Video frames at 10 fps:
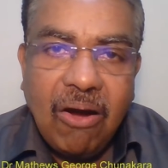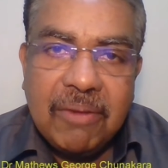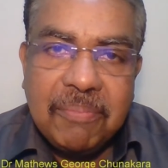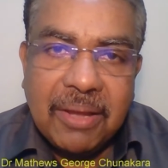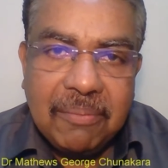
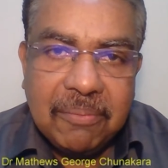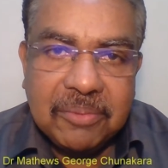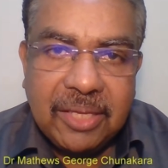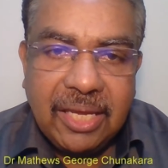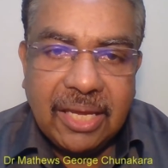On behalf
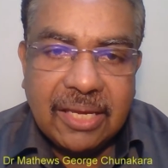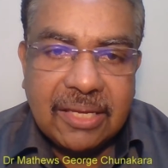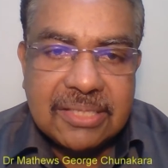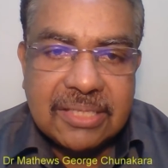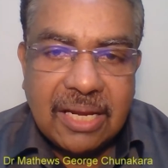of the
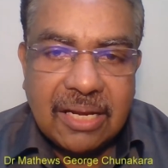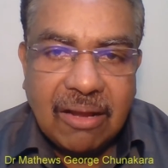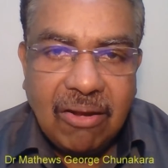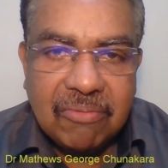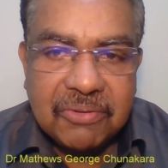Christian
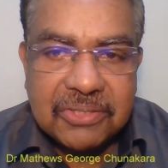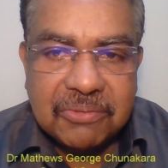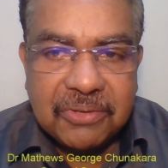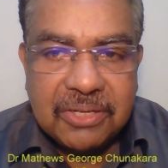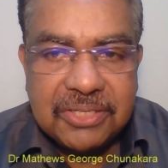Conference
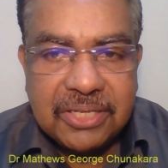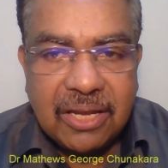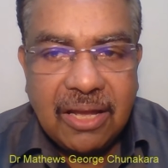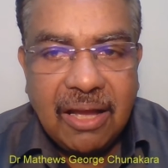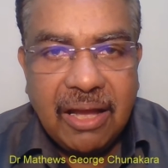of
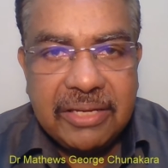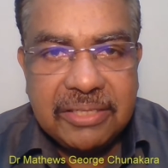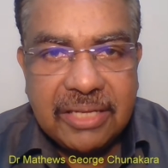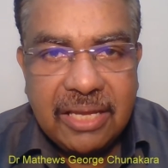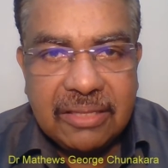Asia, I
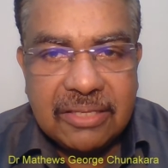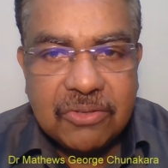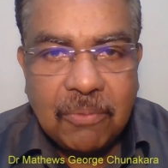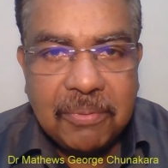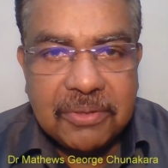take
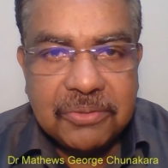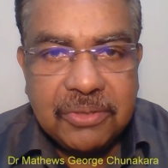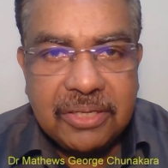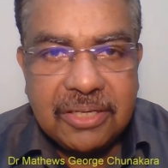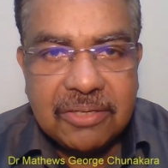this
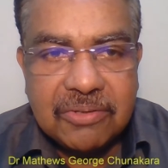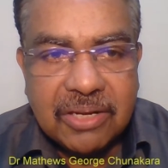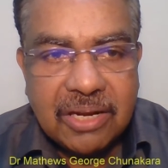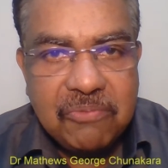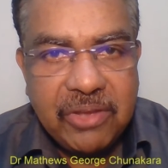opportunity to
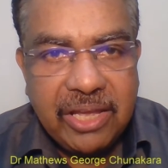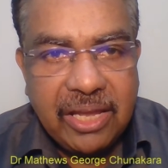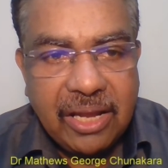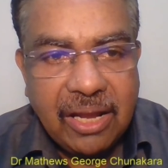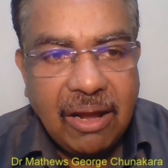
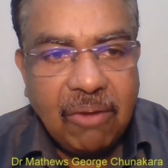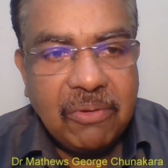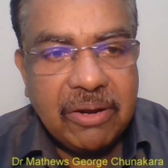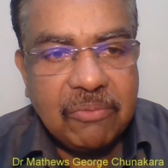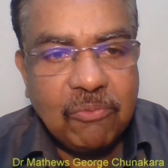convey
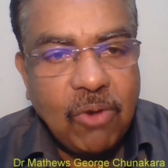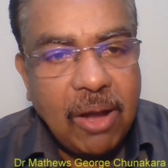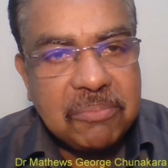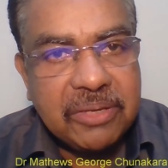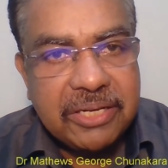our
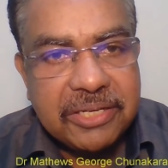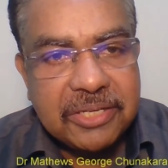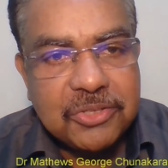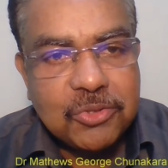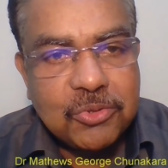warm
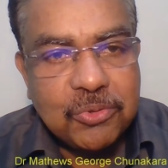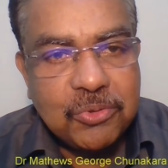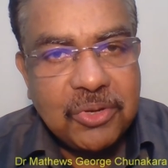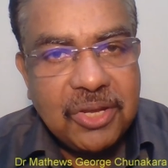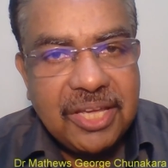greetings
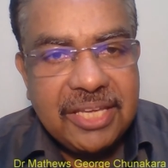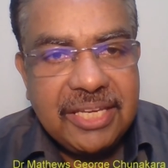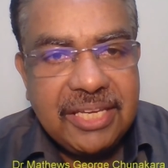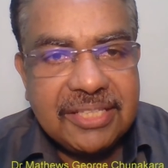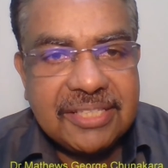to
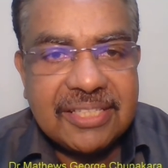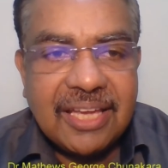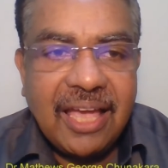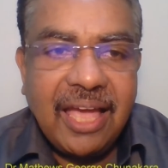each